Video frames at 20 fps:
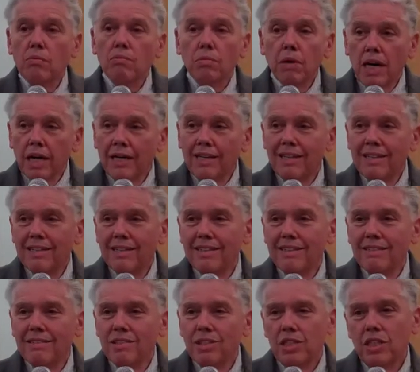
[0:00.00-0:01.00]
But
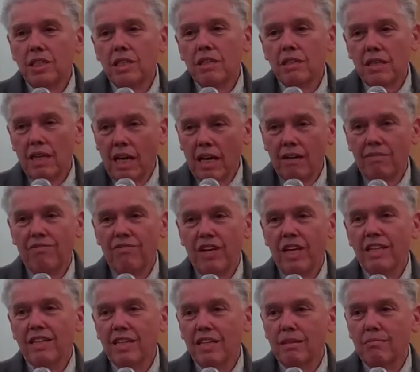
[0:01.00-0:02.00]
she had
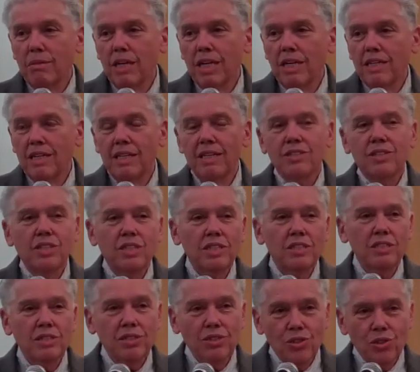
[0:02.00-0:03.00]
faith in me, and
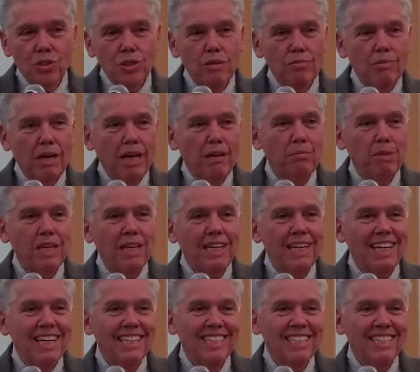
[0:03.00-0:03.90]
she stood by me,